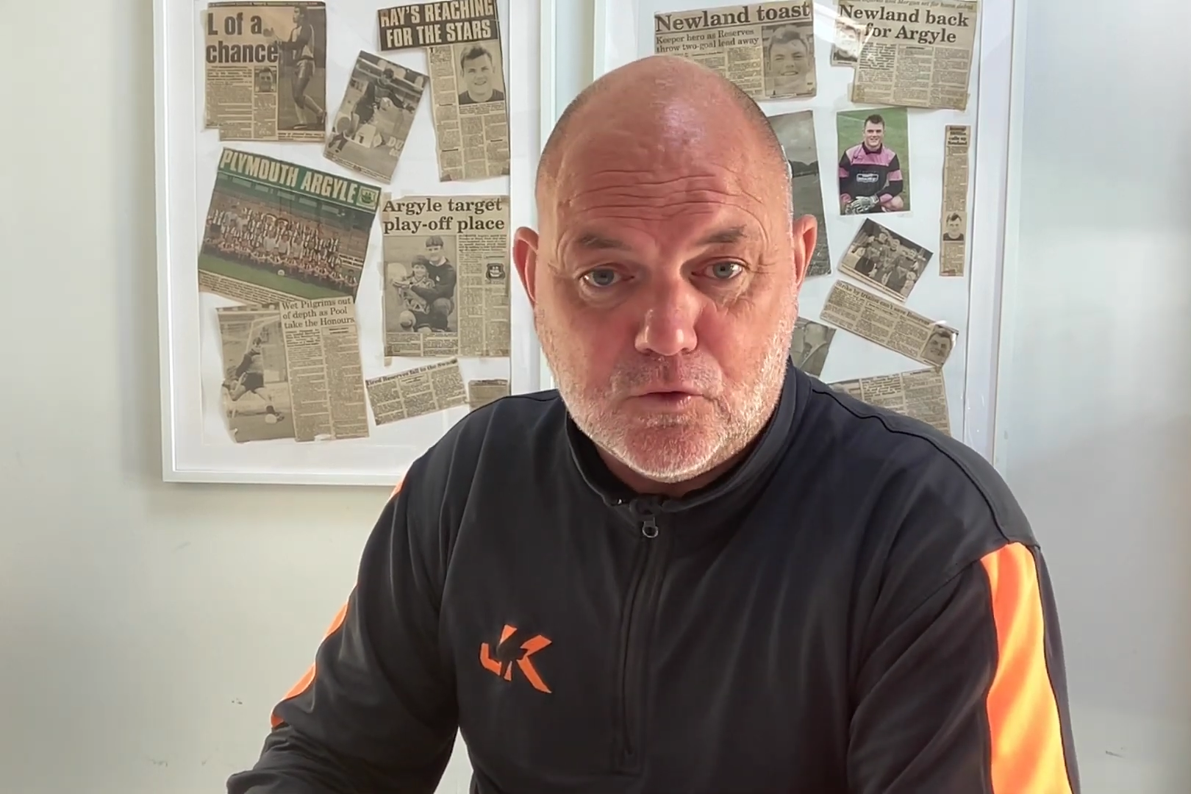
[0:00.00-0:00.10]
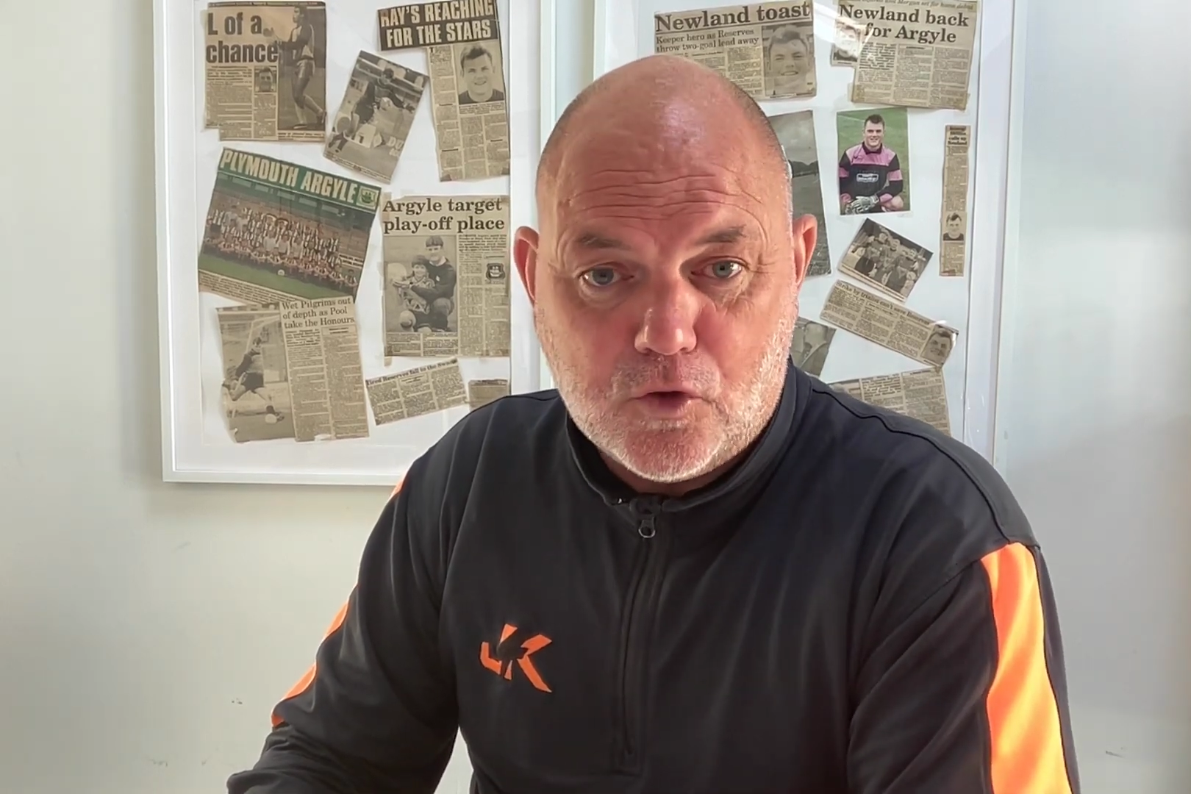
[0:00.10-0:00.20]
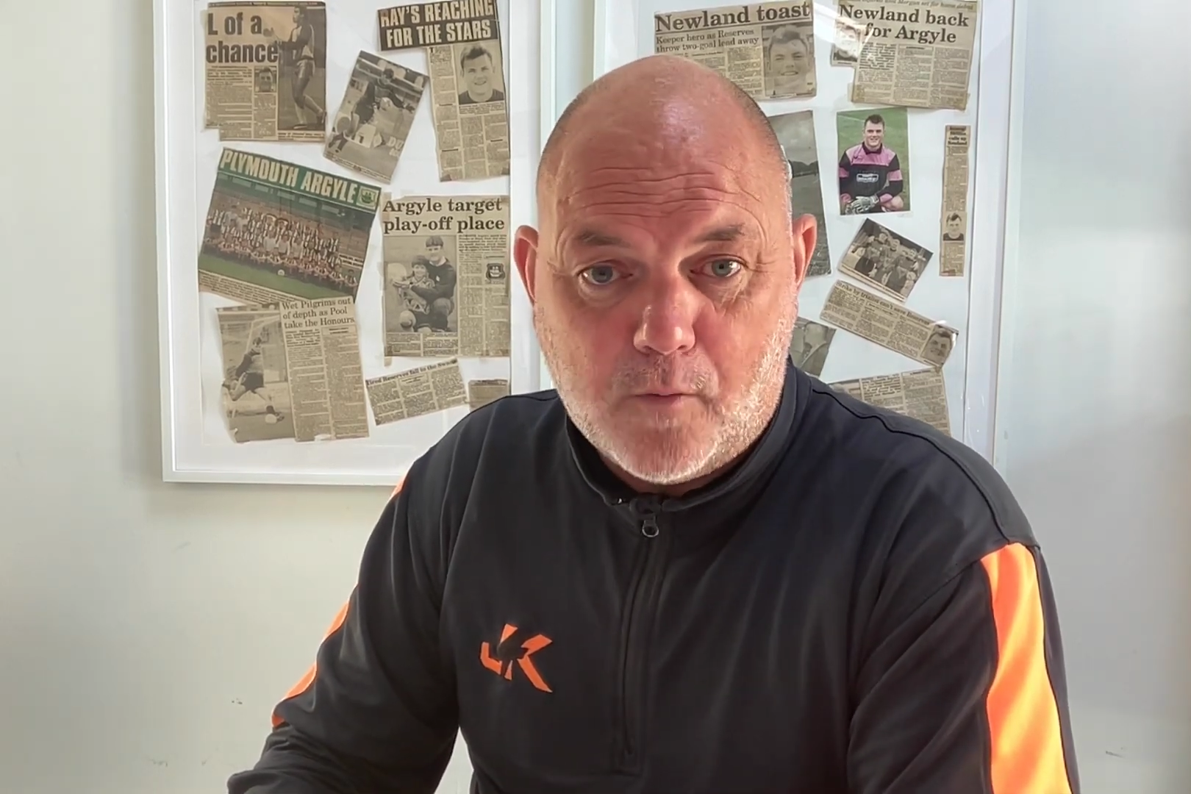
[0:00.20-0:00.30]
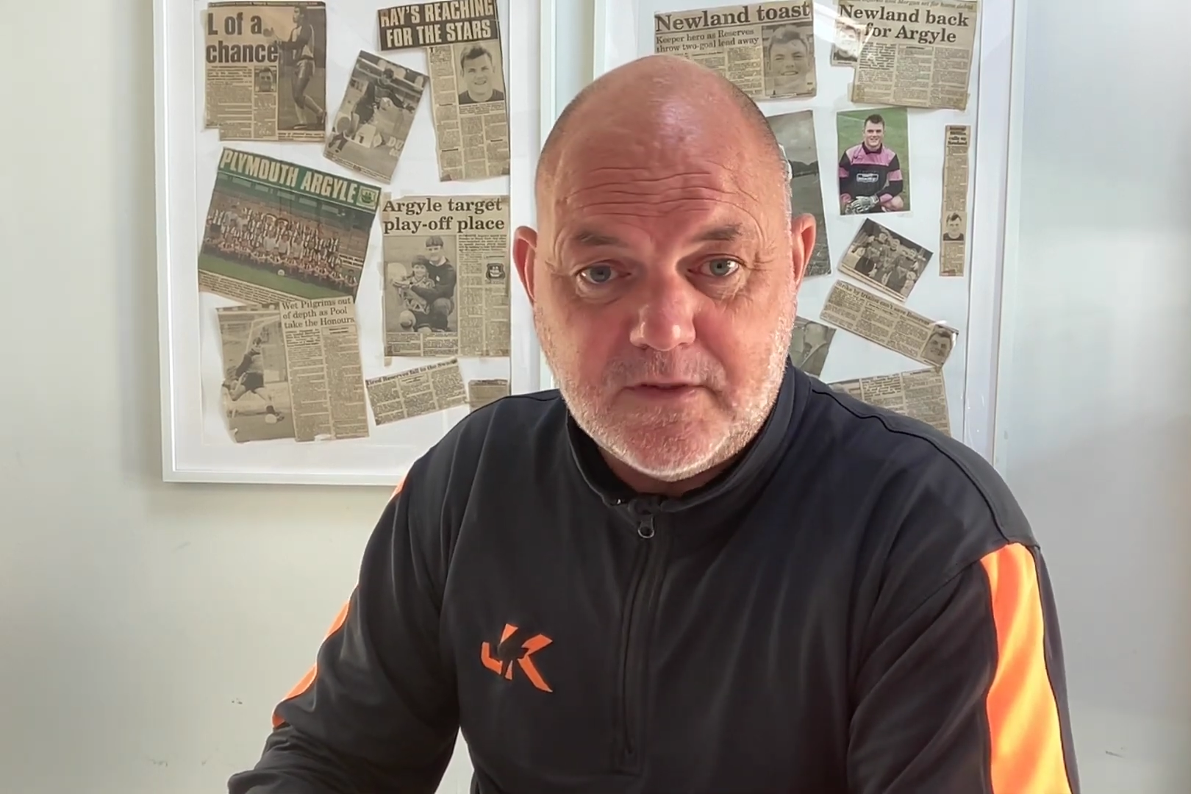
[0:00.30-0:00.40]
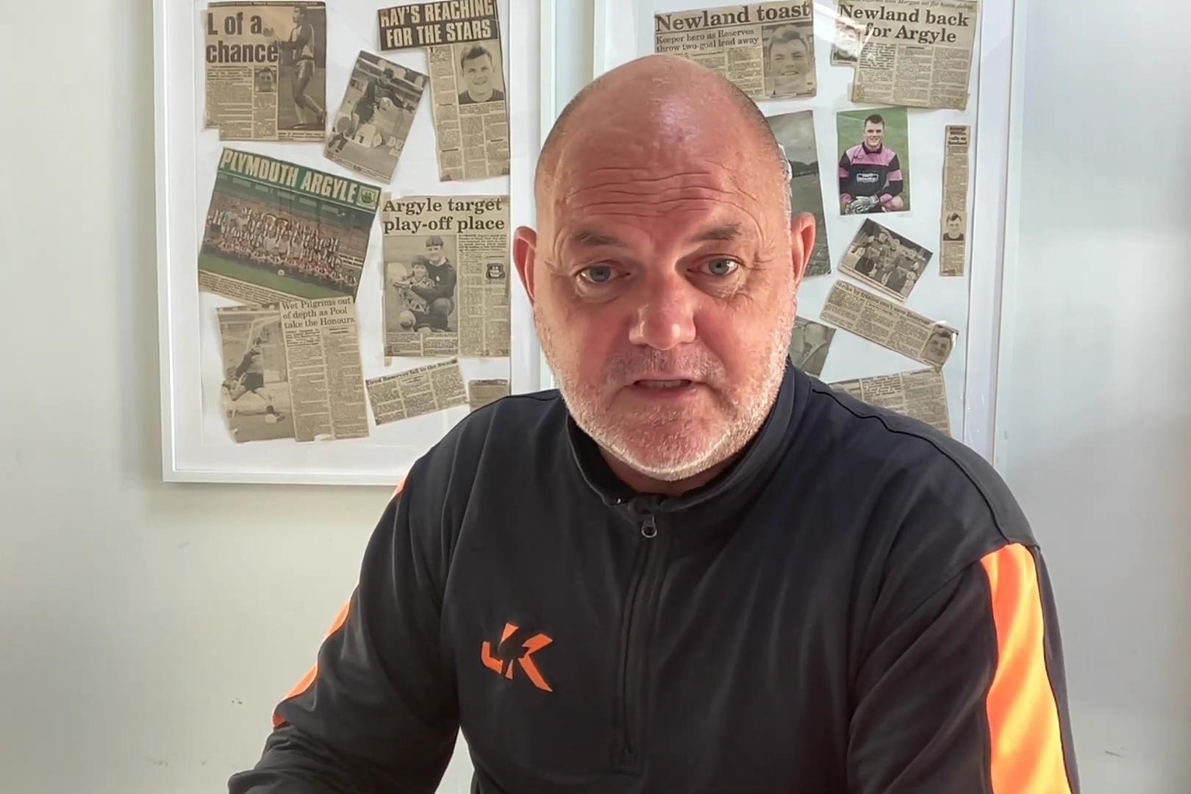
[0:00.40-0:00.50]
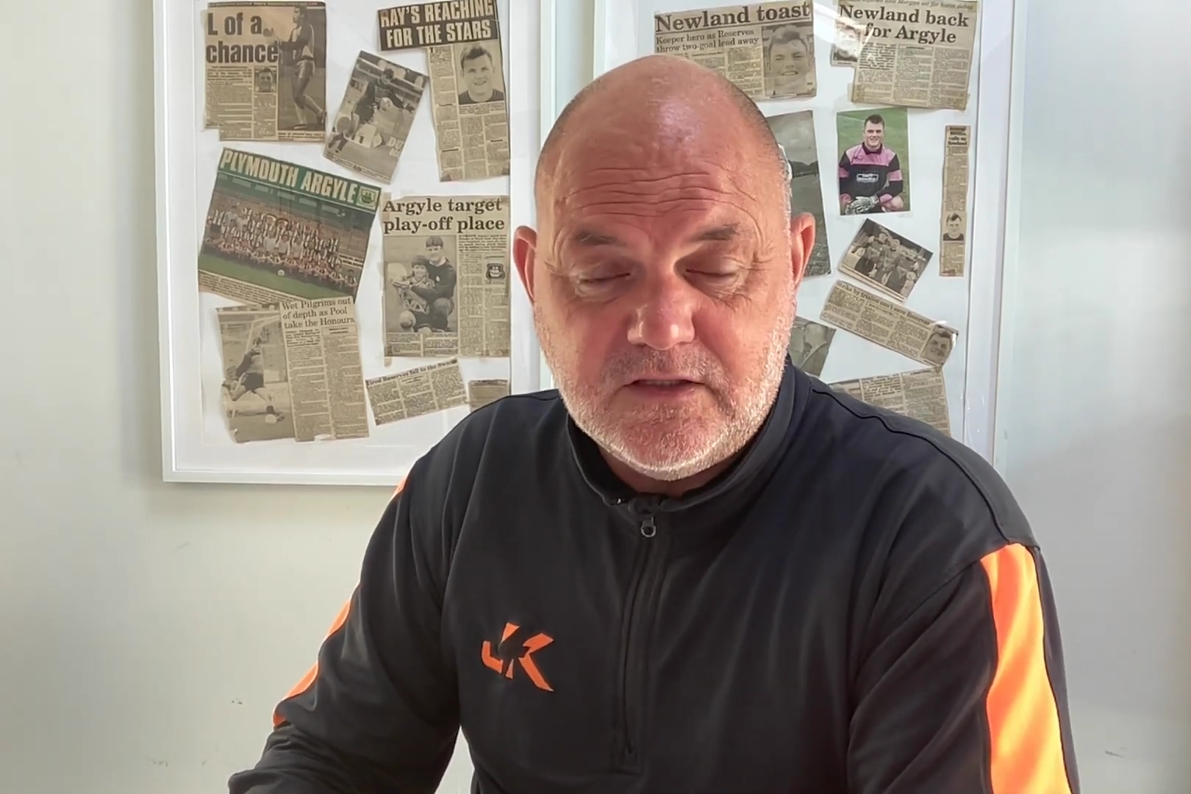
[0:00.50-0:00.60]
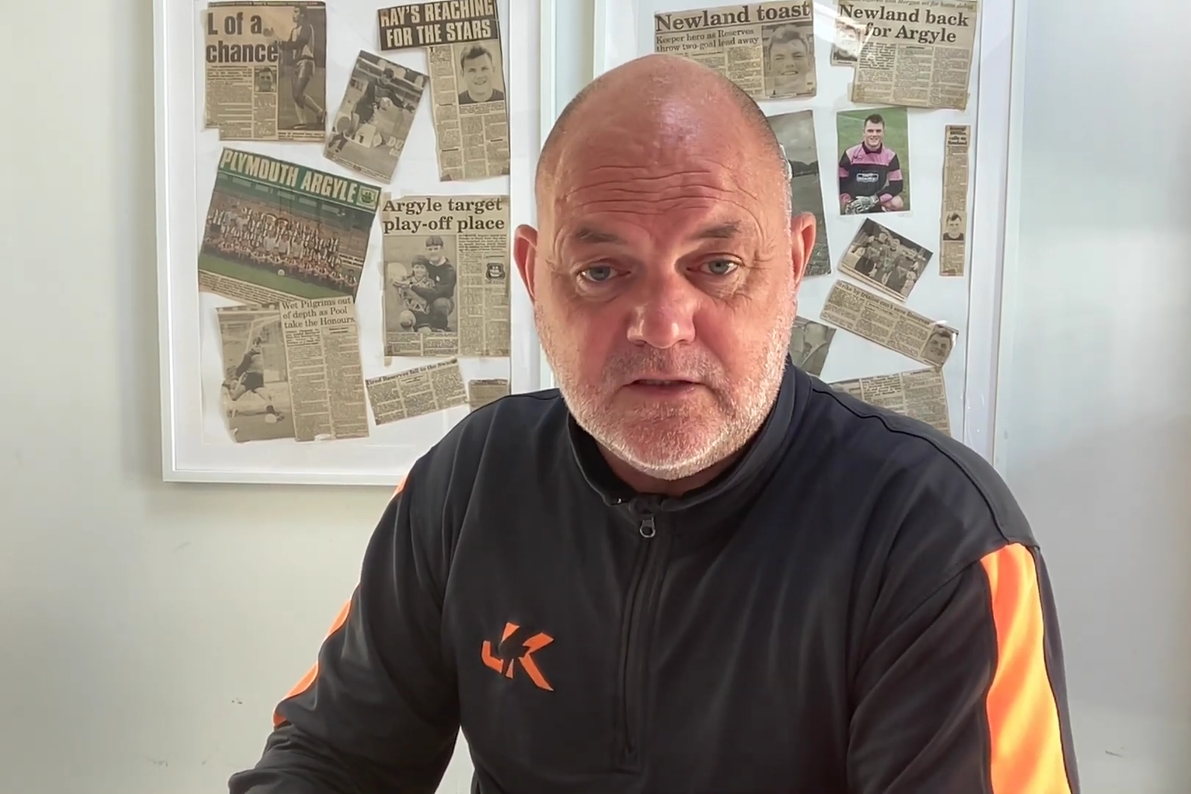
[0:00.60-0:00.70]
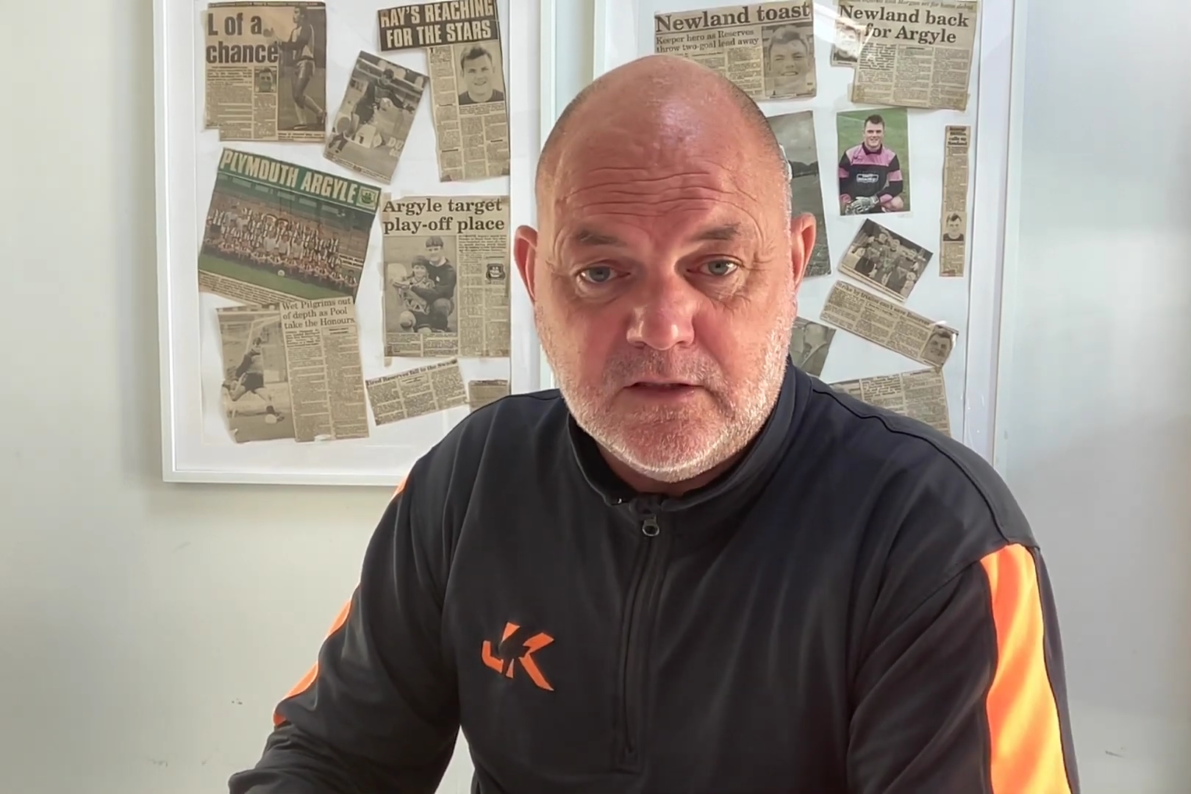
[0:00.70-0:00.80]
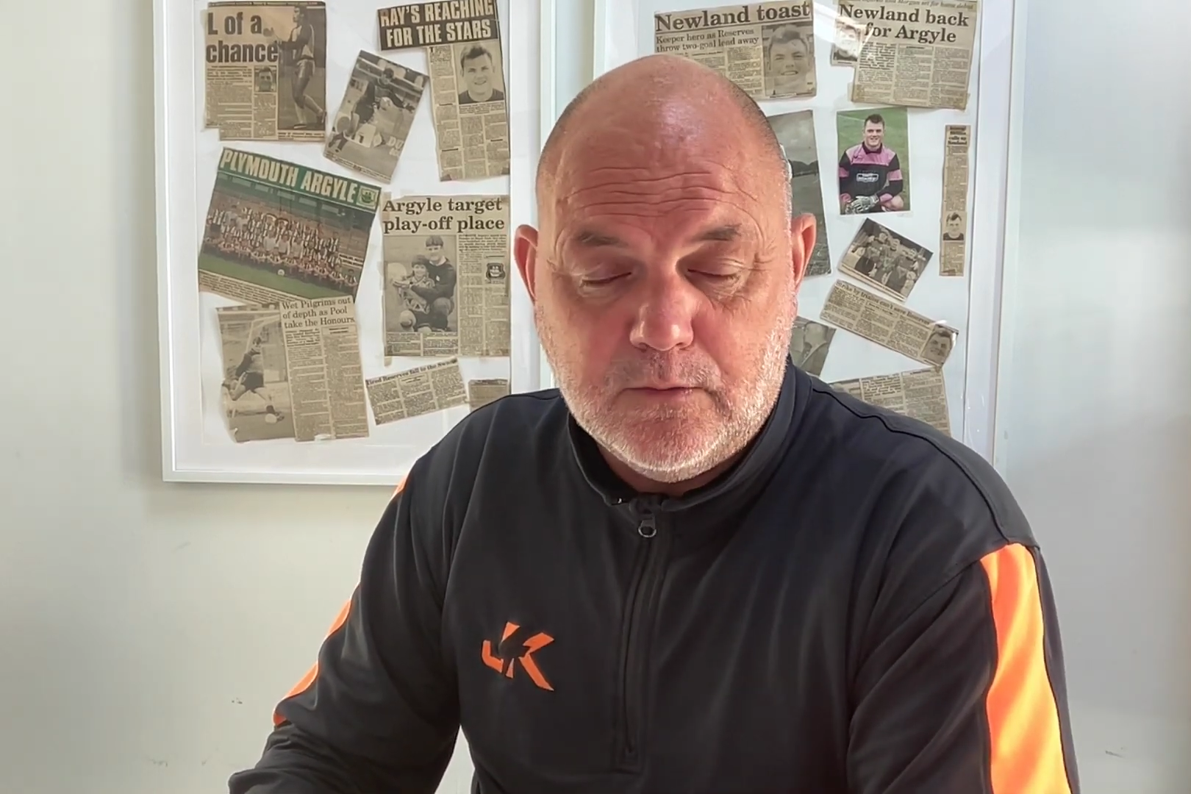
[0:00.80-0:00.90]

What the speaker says: competition